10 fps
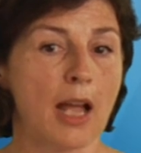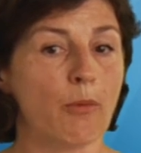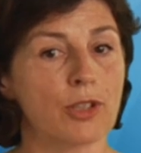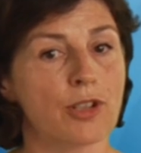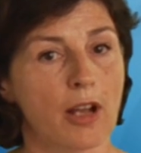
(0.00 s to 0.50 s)
I
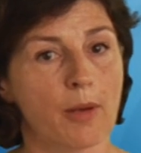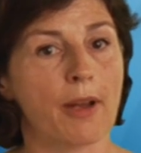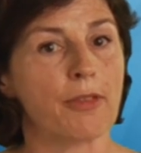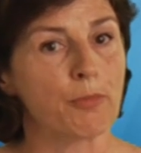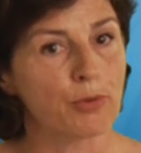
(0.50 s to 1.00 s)
will talk
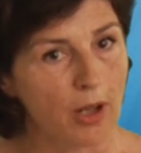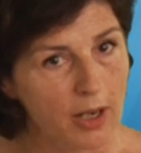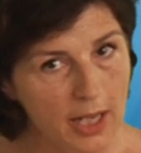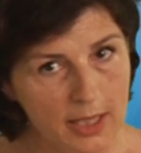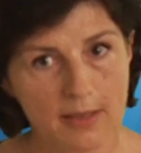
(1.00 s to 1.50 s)
about the
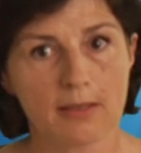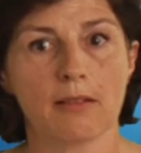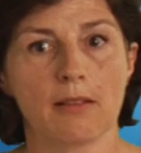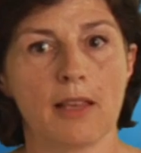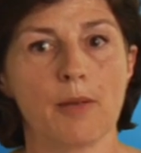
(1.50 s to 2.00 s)
products
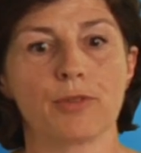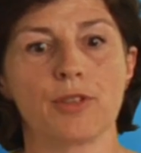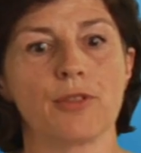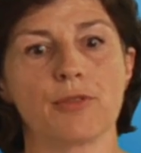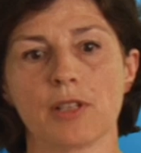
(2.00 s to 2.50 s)
they
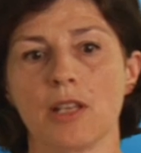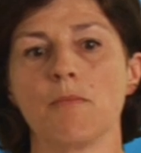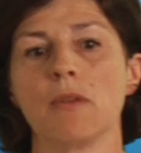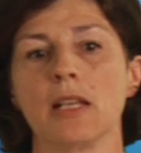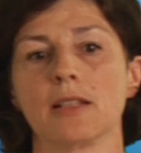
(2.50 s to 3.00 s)
produce in
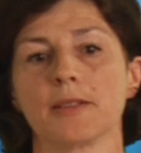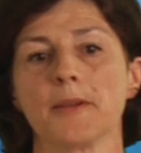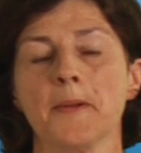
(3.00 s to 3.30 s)
a minute.